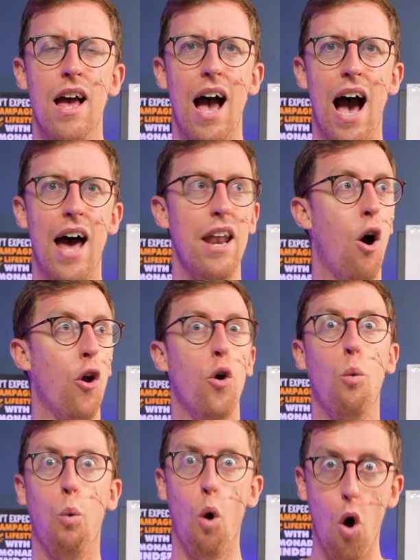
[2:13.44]
And on a
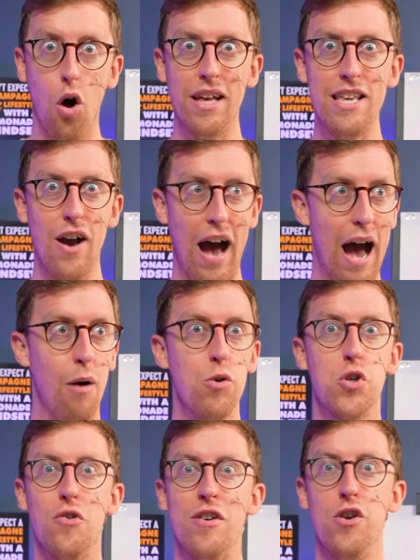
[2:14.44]
wall in your house
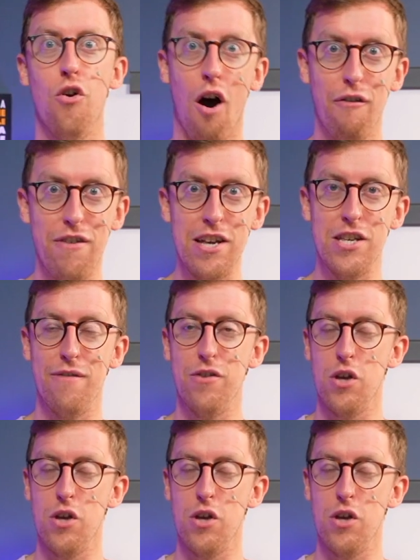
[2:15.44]
or in your office, if,